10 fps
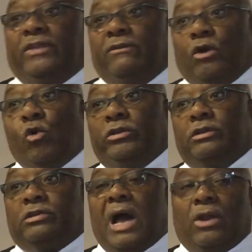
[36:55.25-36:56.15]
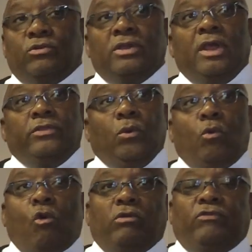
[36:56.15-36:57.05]
According to scholars, the
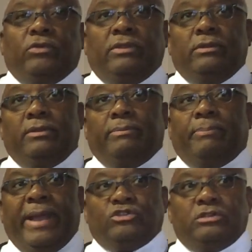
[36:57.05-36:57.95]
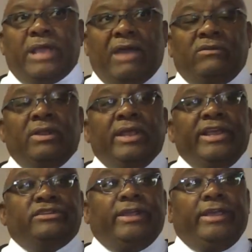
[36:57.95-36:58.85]
word for the pain she's having
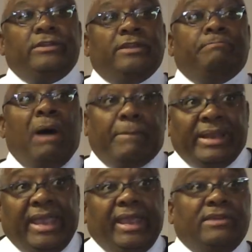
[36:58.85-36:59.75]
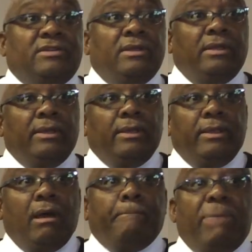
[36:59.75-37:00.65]
is bumping heads. They're